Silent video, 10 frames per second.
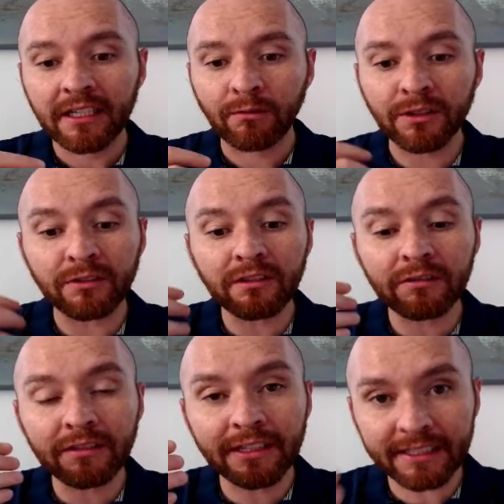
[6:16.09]
When you
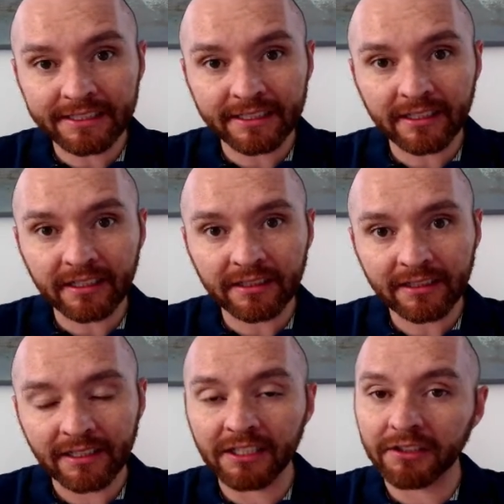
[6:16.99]
include this study
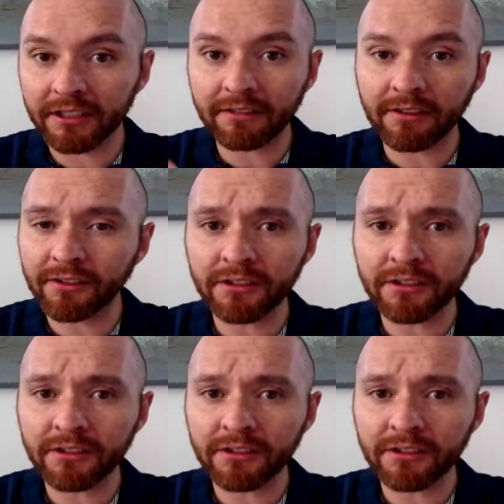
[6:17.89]
in your lit review,